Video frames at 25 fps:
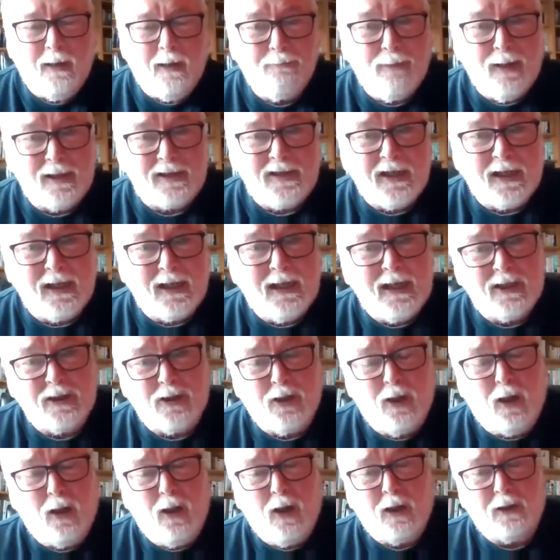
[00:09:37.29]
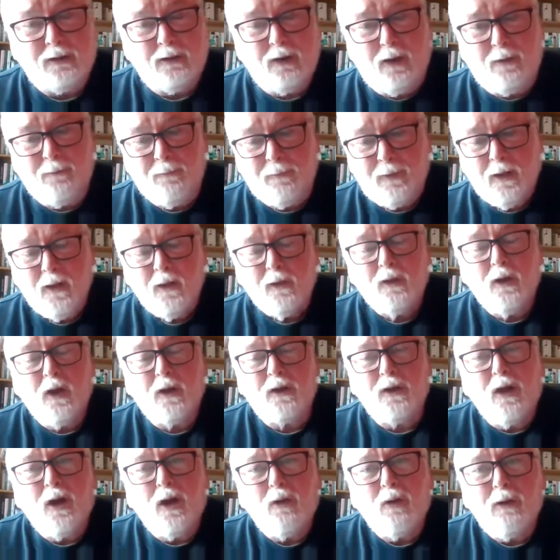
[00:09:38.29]
Basically, it's a lockdown. Now,
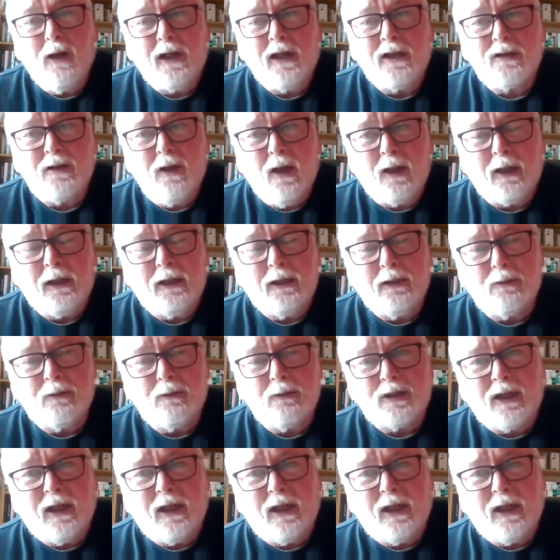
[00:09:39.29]
they're already talking, there was a